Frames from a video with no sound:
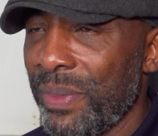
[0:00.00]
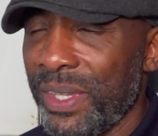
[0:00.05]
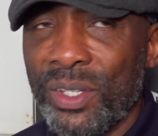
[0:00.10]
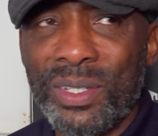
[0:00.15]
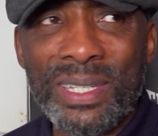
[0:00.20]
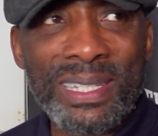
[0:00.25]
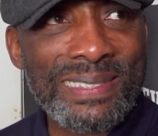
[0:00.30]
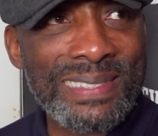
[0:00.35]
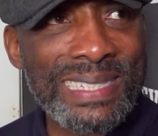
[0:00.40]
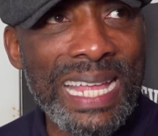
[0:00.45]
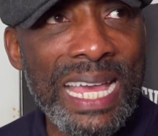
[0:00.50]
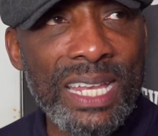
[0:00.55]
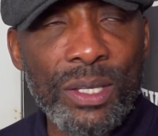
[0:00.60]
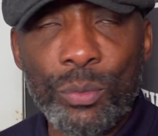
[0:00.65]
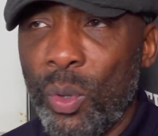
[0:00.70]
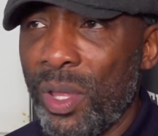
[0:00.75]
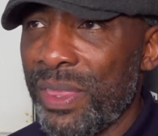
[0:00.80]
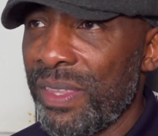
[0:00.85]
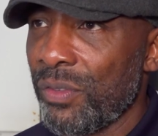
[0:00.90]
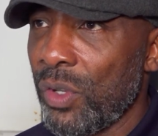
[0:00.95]
They
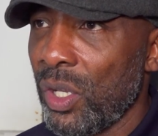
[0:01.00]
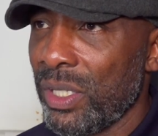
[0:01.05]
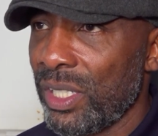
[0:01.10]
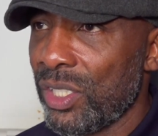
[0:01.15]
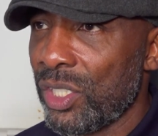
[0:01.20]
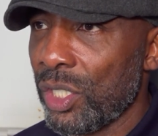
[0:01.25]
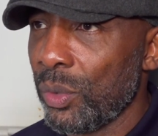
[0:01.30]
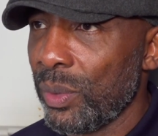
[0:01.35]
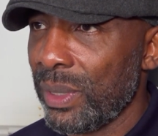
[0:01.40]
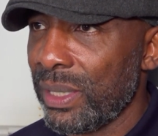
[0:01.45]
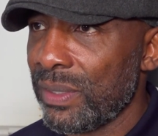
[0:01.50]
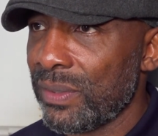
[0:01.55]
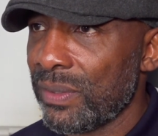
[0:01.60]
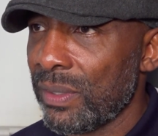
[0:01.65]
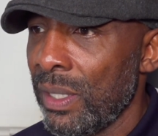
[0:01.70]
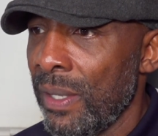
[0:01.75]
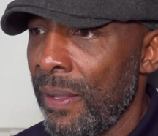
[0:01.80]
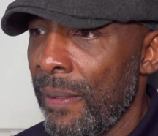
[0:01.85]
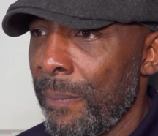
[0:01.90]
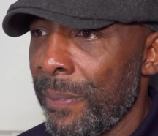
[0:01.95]
understand what they've got to do is
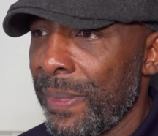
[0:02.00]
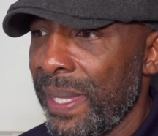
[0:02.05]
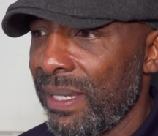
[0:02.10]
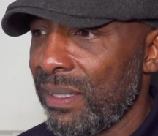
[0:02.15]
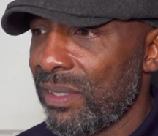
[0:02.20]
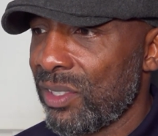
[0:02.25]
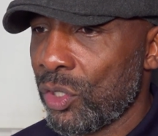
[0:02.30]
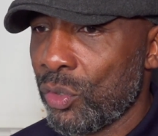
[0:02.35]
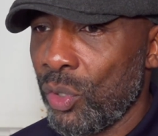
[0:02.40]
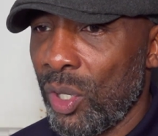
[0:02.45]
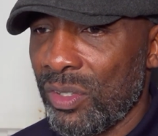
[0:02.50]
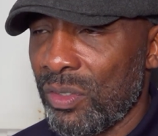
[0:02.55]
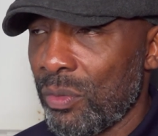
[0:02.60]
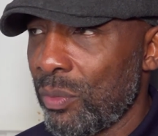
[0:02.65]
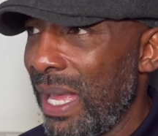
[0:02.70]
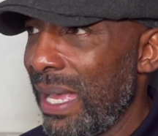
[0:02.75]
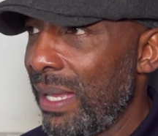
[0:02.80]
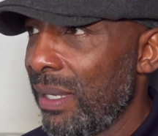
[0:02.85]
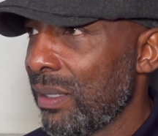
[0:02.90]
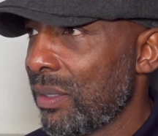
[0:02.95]
there's
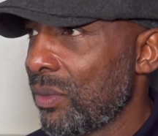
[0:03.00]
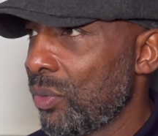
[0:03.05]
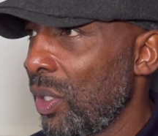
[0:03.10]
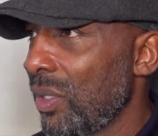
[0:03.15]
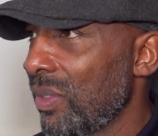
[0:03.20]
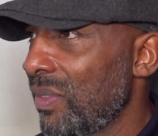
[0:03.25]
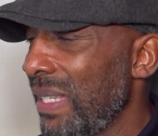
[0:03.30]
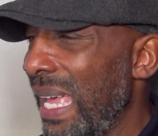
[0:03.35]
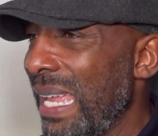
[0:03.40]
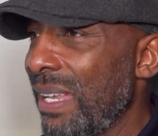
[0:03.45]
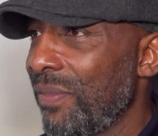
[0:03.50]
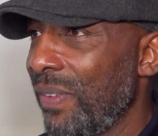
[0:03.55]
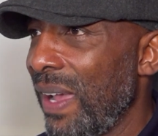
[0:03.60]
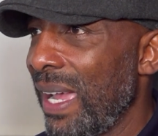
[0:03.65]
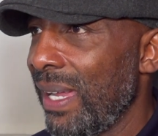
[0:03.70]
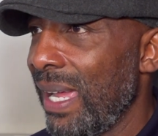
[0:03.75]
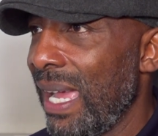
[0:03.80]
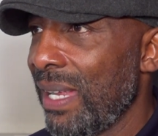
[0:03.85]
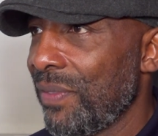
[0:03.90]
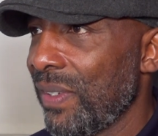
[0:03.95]
cross
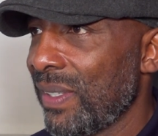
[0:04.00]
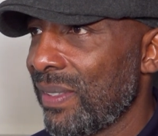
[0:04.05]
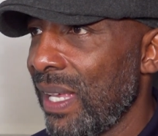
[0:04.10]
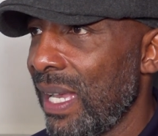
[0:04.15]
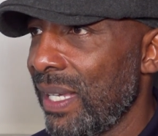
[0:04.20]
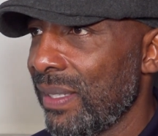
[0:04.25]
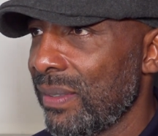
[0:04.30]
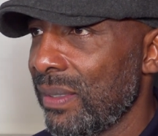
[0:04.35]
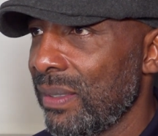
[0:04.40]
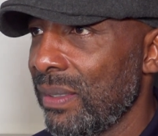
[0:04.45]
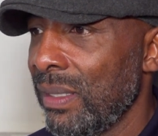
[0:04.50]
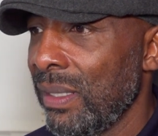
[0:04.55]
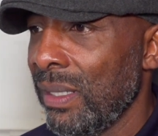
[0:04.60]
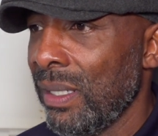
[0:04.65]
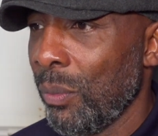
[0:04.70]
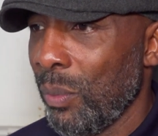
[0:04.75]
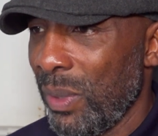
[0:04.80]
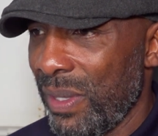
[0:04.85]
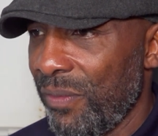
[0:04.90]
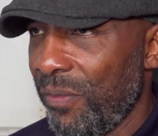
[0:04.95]
advertising.
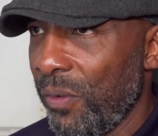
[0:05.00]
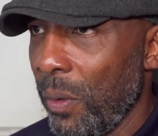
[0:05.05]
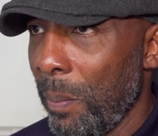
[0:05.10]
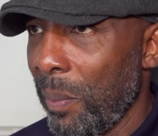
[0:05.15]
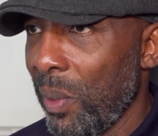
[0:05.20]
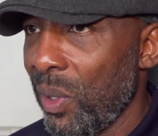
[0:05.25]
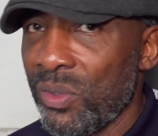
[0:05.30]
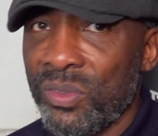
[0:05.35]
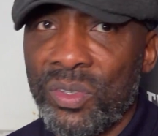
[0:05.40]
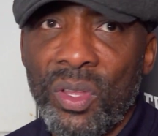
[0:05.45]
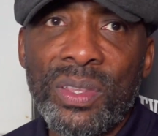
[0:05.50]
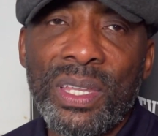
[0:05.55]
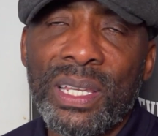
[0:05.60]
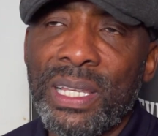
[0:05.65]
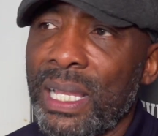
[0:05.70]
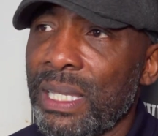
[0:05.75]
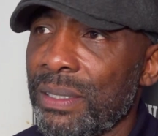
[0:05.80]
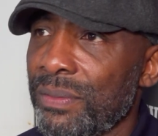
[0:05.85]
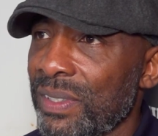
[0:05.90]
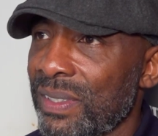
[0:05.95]
When the football's on,
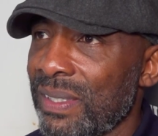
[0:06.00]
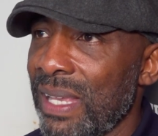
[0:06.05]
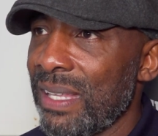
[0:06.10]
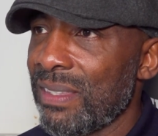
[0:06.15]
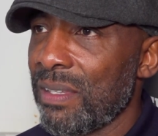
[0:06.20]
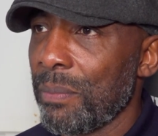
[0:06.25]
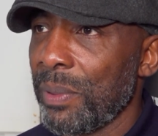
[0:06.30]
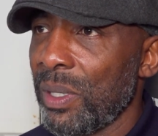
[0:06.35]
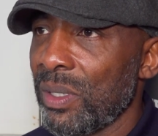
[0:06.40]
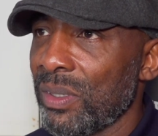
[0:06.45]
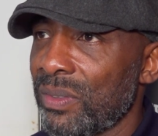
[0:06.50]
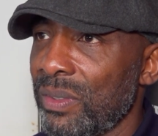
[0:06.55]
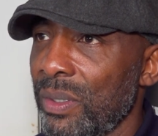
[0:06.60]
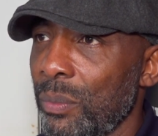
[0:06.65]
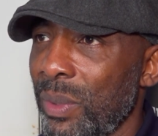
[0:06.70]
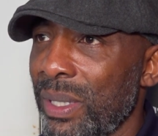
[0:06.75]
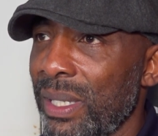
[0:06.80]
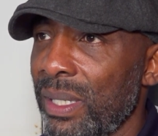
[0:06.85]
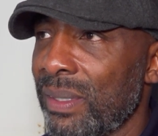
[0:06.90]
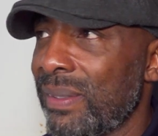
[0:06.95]
they'll advertise the
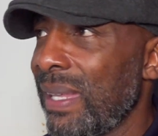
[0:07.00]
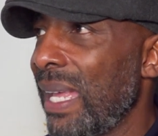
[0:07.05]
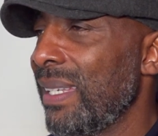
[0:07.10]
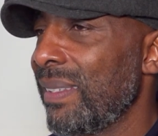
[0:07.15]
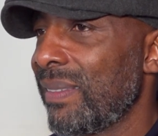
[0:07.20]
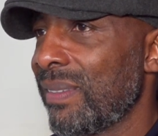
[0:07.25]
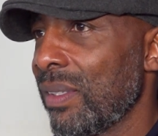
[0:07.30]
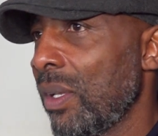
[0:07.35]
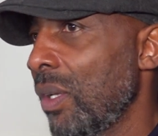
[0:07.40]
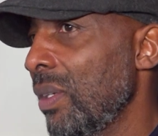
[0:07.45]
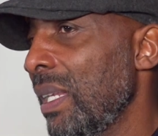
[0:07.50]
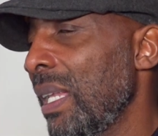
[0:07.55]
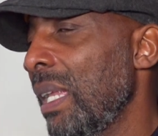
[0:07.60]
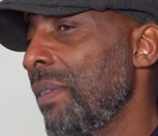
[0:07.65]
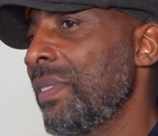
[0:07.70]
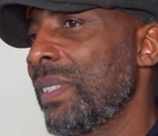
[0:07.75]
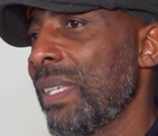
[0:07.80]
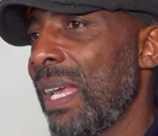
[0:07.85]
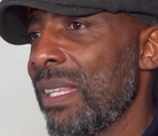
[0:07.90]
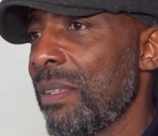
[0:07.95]
boxing. When the tennis is on, they'll
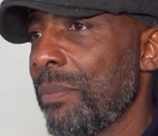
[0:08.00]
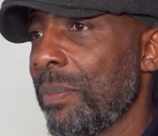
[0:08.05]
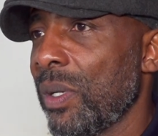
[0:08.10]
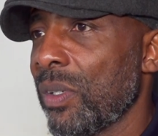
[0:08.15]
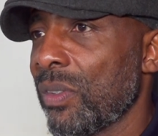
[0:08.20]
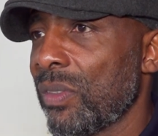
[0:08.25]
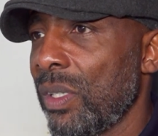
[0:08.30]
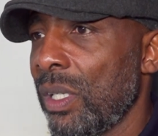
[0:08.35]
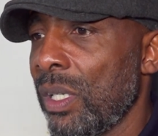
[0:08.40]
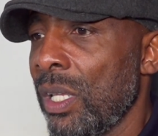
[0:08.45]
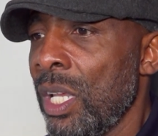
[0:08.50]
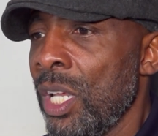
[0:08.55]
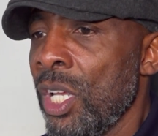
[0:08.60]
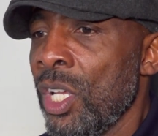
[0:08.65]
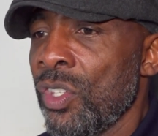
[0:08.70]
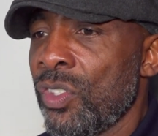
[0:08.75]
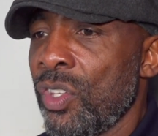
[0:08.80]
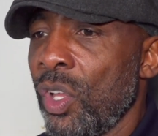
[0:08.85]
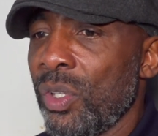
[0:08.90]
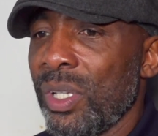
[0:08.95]
advertise the boxing.
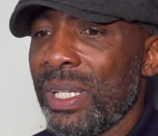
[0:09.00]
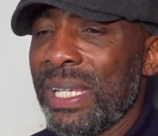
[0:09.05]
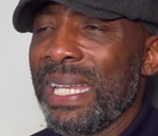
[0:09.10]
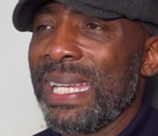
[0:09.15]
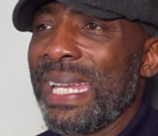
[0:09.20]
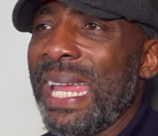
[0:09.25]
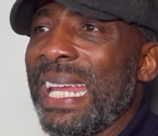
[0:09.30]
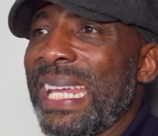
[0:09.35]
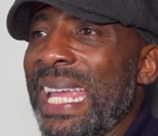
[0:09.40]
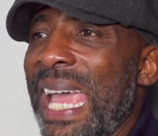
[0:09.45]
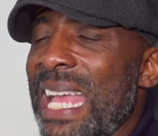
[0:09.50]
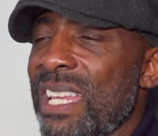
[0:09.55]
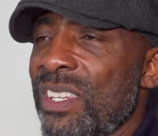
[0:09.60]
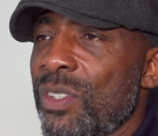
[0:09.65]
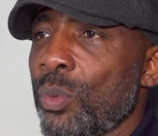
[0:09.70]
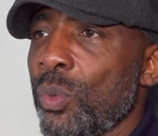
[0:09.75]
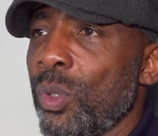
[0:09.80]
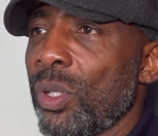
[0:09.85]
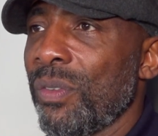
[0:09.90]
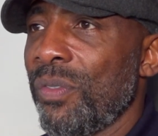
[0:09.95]
So they're going to get
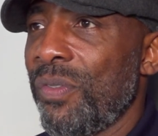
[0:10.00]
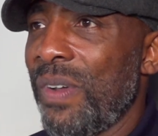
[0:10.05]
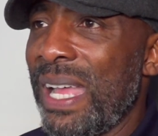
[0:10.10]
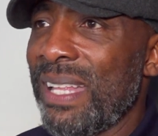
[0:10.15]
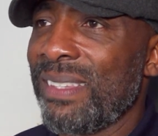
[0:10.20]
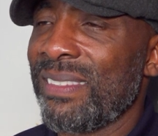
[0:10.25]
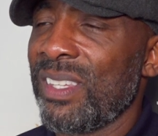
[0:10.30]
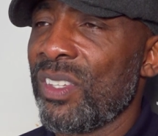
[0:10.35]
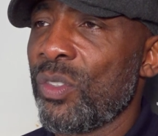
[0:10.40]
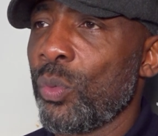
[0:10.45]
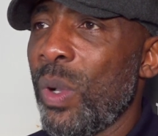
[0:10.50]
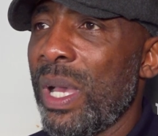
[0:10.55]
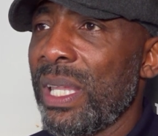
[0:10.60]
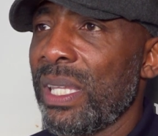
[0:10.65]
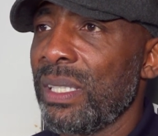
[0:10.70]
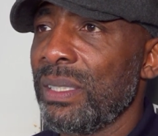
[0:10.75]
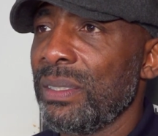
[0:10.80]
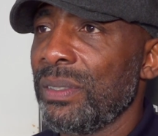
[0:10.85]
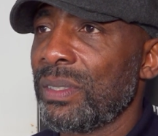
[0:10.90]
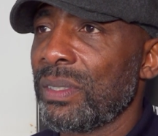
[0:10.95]
casual fans as
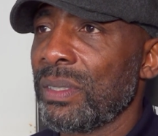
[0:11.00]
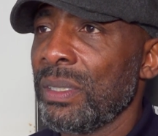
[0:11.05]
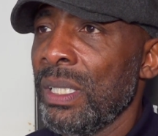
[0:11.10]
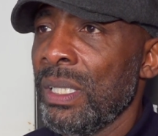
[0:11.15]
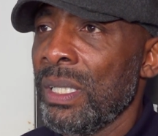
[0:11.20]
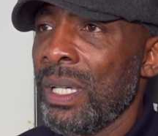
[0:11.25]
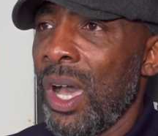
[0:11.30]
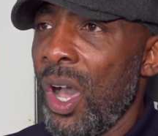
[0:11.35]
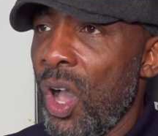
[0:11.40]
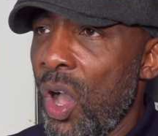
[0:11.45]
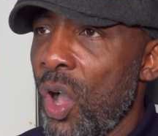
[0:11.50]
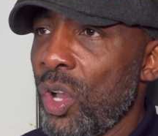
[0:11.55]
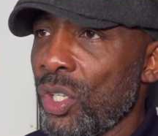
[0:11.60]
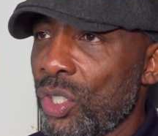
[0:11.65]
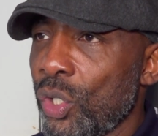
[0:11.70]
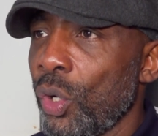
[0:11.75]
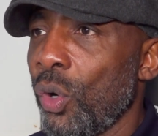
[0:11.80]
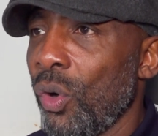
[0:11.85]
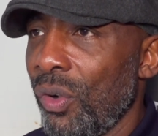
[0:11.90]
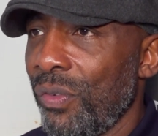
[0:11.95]
well as
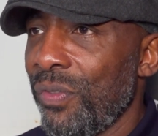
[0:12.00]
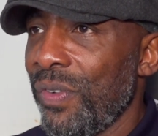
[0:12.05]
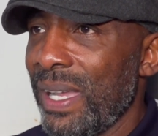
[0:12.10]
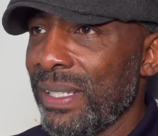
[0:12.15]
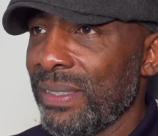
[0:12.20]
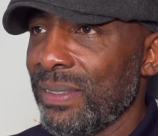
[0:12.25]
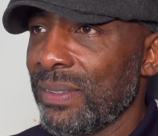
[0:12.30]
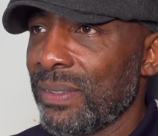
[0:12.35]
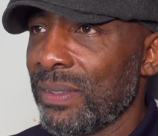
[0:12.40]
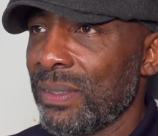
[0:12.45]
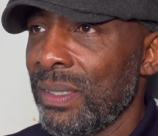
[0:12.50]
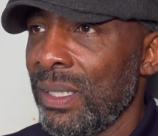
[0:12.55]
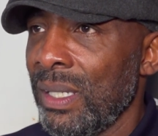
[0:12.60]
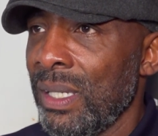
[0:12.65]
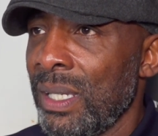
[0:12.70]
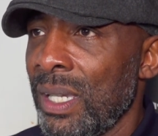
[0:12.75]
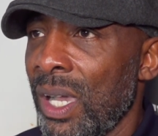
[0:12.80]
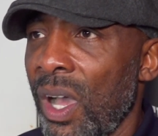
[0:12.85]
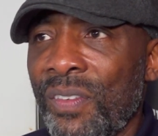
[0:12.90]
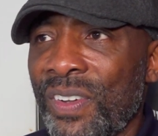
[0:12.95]
hardcore fans.
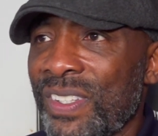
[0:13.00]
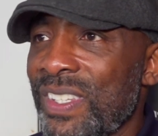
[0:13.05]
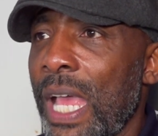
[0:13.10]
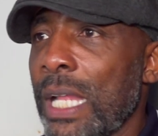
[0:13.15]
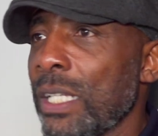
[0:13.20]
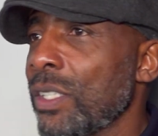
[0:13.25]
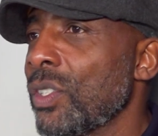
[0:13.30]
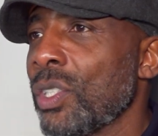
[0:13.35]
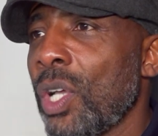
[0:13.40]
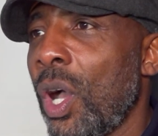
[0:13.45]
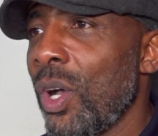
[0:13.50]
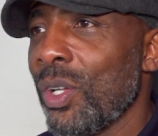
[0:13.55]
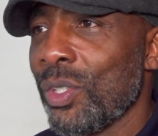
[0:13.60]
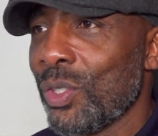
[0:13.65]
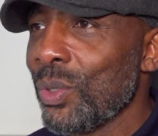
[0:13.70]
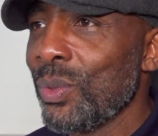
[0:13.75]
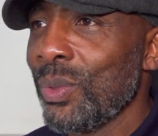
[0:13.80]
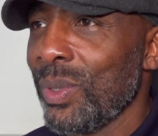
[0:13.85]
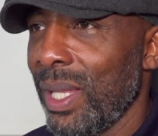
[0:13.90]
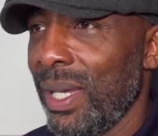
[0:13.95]
Other channels can't
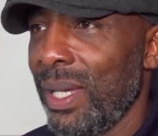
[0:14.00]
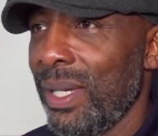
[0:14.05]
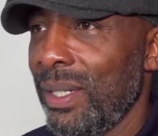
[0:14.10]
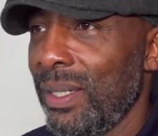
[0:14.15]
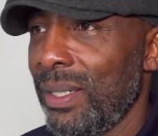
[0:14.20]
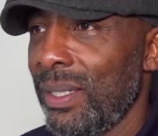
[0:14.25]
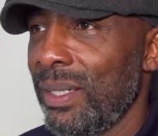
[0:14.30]
do that.